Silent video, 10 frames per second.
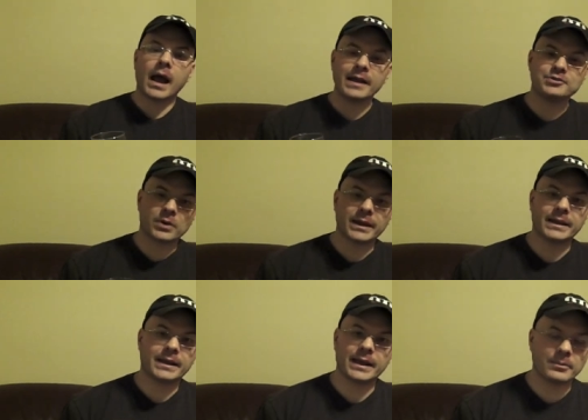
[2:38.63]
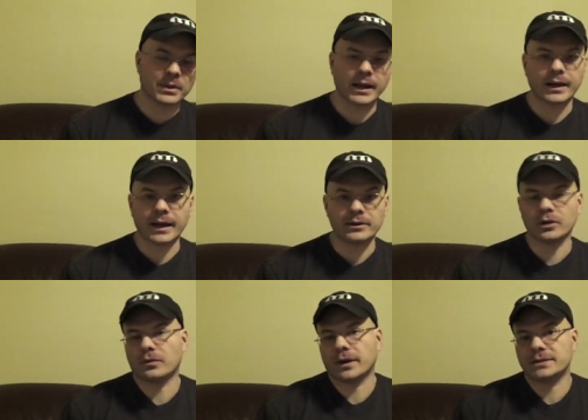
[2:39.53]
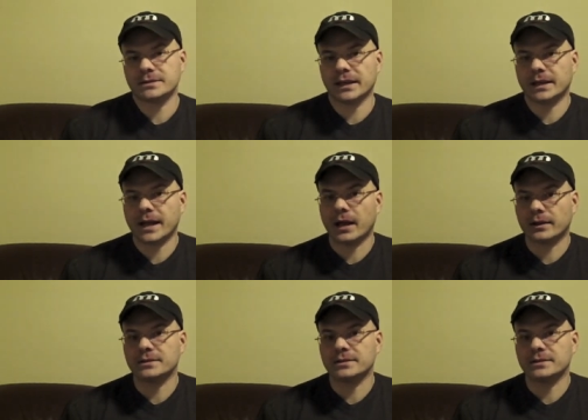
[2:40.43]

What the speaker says: I drink it again, but I don't know if I'd seek it out.